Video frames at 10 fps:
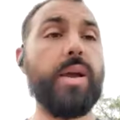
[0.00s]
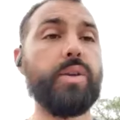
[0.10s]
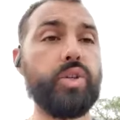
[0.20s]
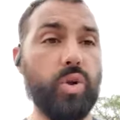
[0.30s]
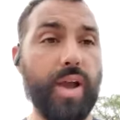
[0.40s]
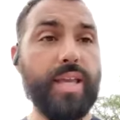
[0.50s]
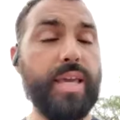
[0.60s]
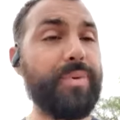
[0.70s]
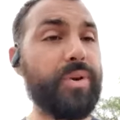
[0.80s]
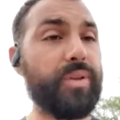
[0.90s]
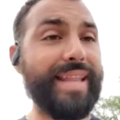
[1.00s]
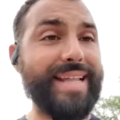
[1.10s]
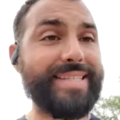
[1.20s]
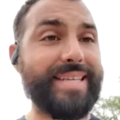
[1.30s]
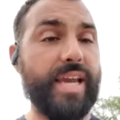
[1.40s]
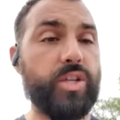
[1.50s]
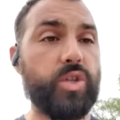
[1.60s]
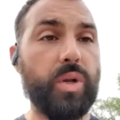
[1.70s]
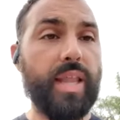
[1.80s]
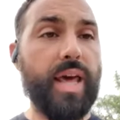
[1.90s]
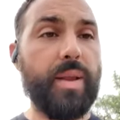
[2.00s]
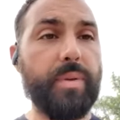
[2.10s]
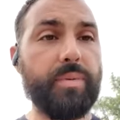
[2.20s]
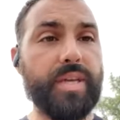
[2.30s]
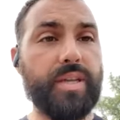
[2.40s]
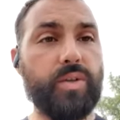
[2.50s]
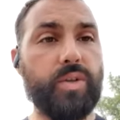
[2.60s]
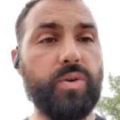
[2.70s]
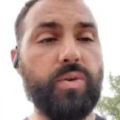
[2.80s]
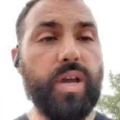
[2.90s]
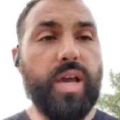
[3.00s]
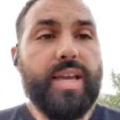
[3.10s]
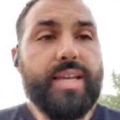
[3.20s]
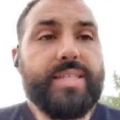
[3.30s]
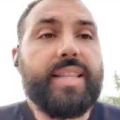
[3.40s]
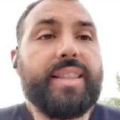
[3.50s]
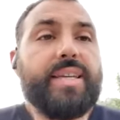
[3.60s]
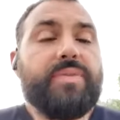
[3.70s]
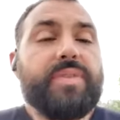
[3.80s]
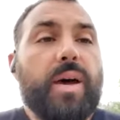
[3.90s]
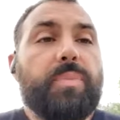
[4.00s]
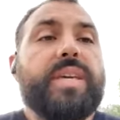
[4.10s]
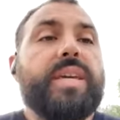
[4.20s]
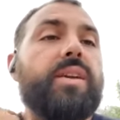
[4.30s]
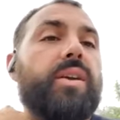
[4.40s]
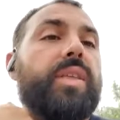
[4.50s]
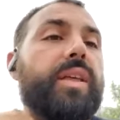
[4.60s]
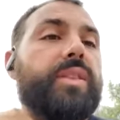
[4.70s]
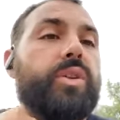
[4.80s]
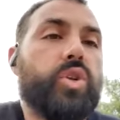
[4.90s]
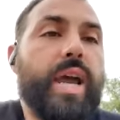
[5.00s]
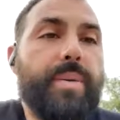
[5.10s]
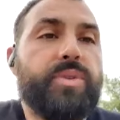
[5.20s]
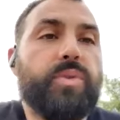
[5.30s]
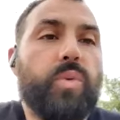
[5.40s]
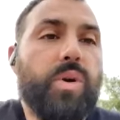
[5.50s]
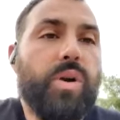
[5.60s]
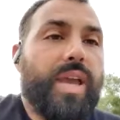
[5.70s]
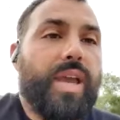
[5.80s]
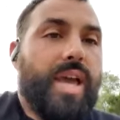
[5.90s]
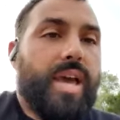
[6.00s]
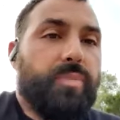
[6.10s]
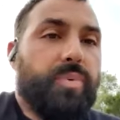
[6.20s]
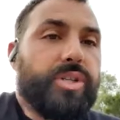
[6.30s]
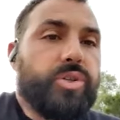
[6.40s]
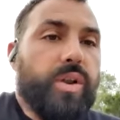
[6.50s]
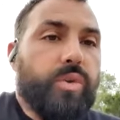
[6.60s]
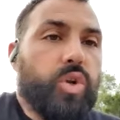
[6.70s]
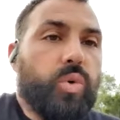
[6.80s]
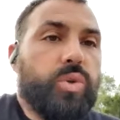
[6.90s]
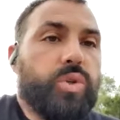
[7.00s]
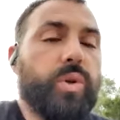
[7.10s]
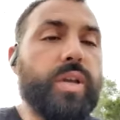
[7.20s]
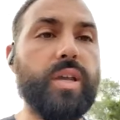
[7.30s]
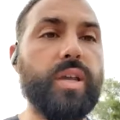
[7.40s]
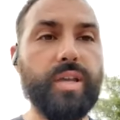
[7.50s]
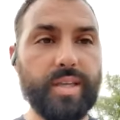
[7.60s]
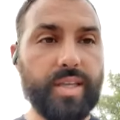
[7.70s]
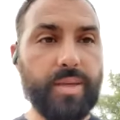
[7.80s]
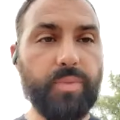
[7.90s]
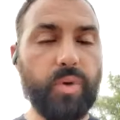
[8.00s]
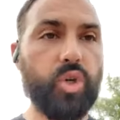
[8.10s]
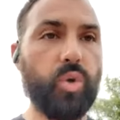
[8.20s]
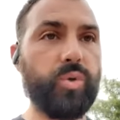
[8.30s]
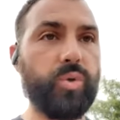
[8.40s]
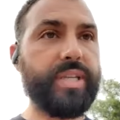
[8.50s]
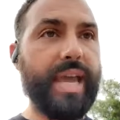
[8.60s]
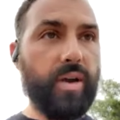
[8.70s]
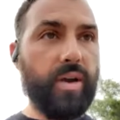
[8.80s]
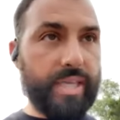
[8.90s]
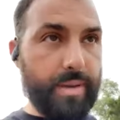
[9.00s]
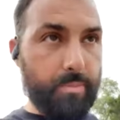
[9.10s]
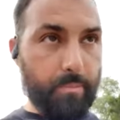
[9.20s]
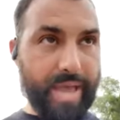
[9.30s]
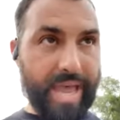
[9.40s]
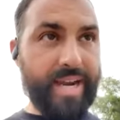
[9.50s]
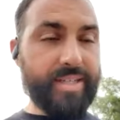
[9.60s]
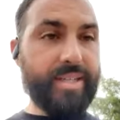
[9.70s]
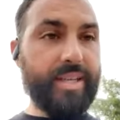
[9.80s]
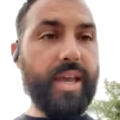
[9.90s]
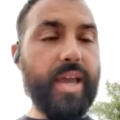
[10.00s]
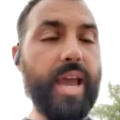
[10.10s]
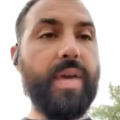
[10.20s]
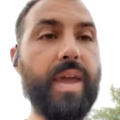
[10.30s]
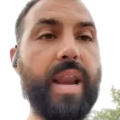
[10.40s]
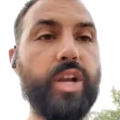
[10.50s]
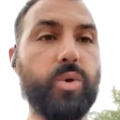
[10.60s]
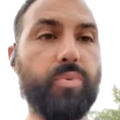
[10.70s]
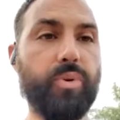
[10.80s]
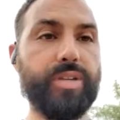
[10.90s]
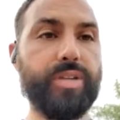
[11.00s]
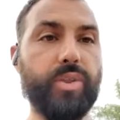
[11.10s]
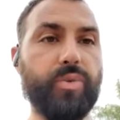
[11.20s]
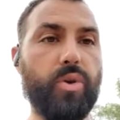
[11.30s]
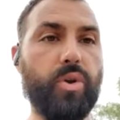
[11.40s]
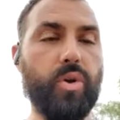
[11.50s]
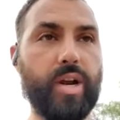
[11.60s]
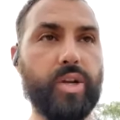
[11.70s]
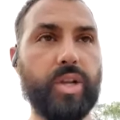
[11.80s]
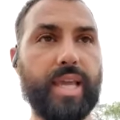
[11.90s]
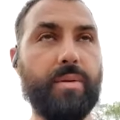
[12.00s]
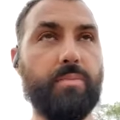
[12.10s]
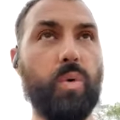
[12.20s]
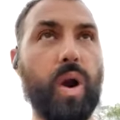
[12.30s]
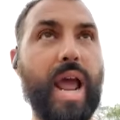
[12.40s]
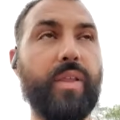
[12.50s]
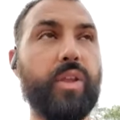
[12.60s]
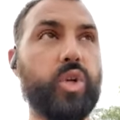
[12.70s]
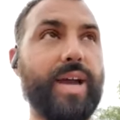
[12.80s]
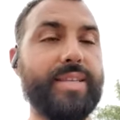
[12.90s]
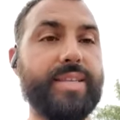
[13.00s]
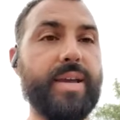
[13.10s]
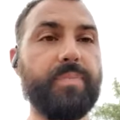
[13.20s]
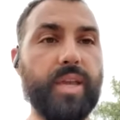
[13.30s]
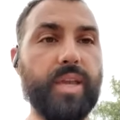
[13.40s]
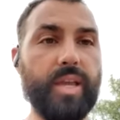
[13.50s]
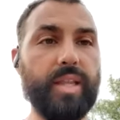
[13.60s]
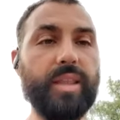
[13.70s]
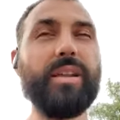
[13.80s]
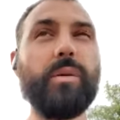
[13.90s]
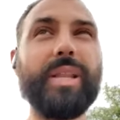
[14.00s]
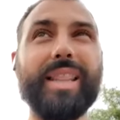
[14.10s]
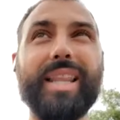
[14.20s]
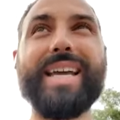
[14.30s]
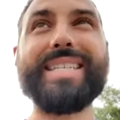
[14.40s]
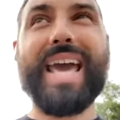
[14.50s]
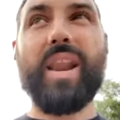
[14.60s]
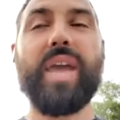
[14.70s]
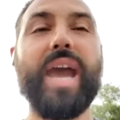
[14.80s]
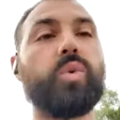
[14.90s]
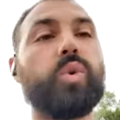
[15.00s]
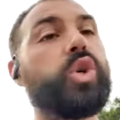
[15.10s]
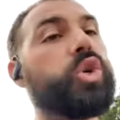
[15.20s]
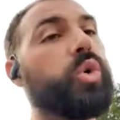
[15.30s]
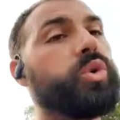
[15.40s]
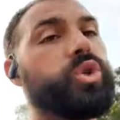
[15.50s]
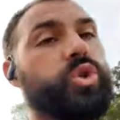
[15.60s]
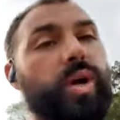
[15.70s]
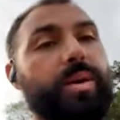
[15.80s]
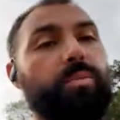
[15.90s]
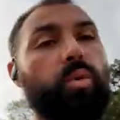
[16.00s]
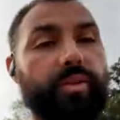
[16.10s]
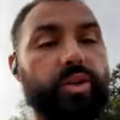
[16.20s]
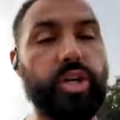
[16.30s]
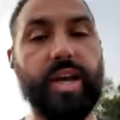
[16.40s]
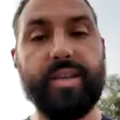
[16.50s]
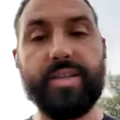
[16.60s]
Try and keep your lats engaged. So what a lot of people tend to do is they lift up here, they let their traps do the work, and it puts strain on their shoulder joint. Keep those shoulders down, keep them packed, and then as you're pressing through, you're actually going to get more out of the tricep, a little bit less out of the actual shoulder joint, more out of the chest.